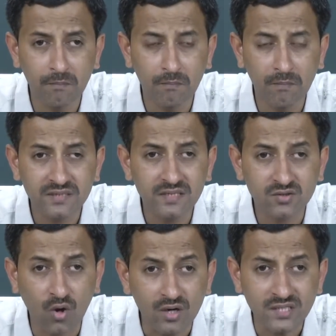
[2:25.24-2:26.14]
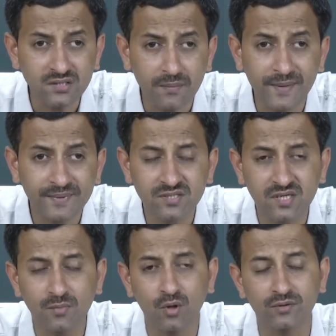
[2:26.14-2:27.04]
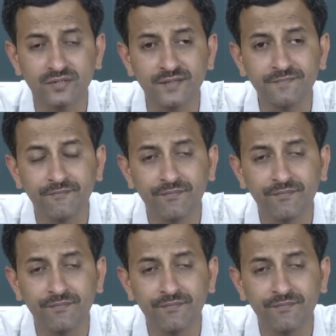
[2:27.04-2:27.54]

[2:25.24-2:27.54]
But the scholars of epistemology